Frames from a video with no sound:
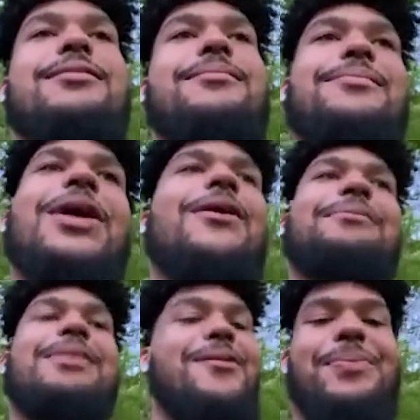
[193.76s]
knowing I'm be
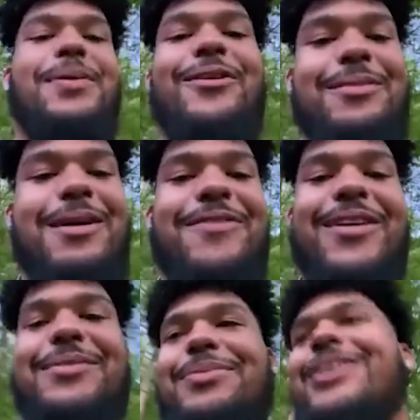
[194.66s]
able to play one of my
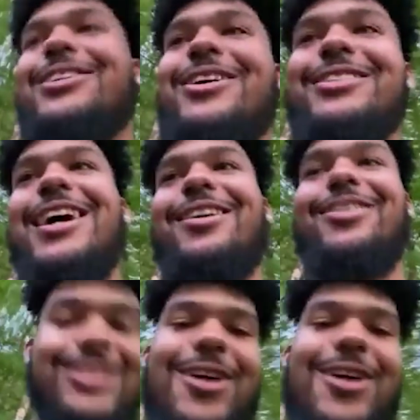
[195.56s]
favorite players of all time was
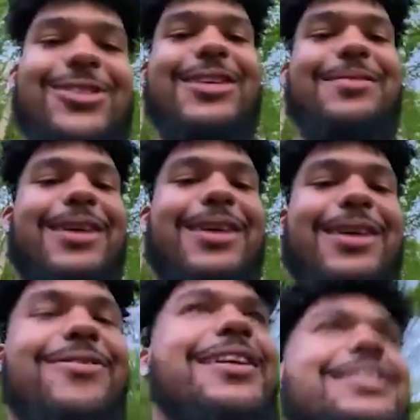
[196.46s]
also one of my good
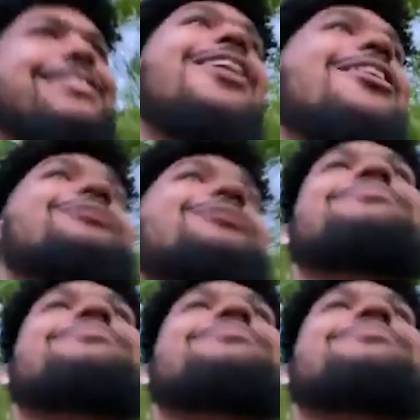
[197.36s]
friends is awesome.